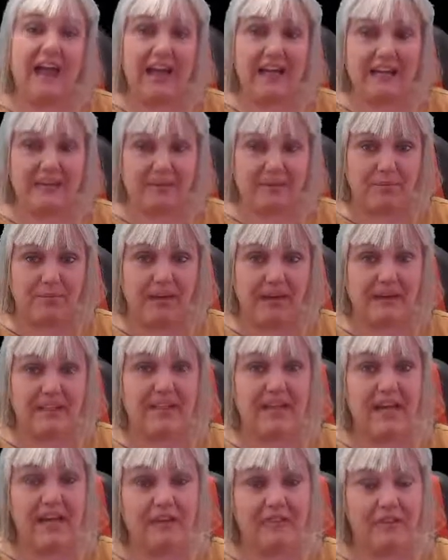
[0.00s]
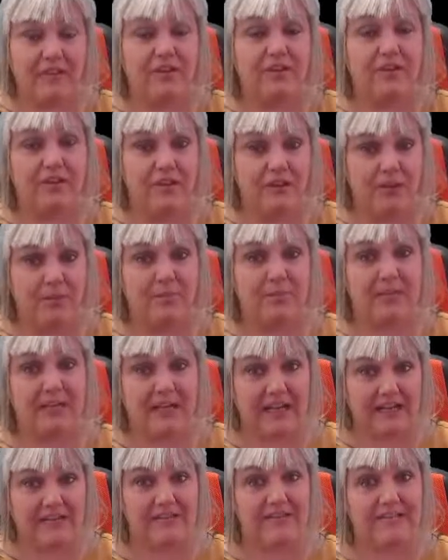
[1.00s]
And I might have a couple
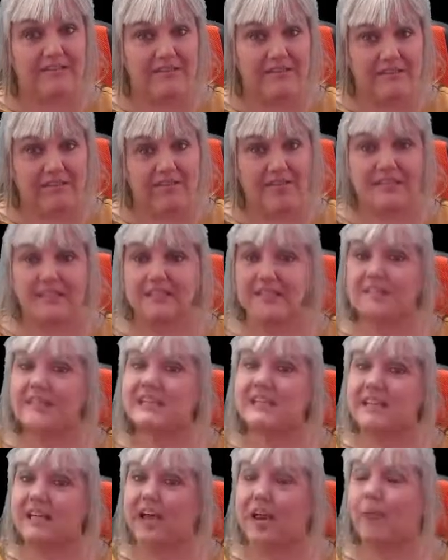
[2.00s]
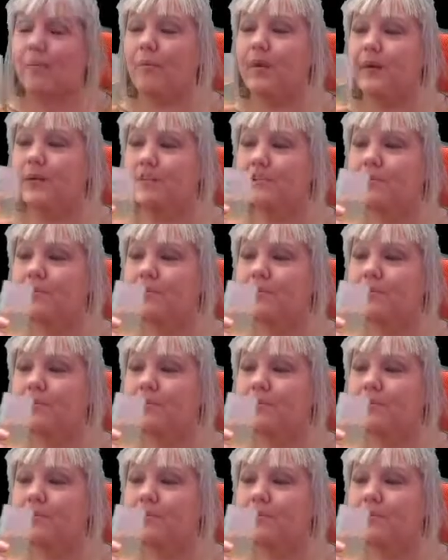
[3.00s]
of glasses of this to celebrate.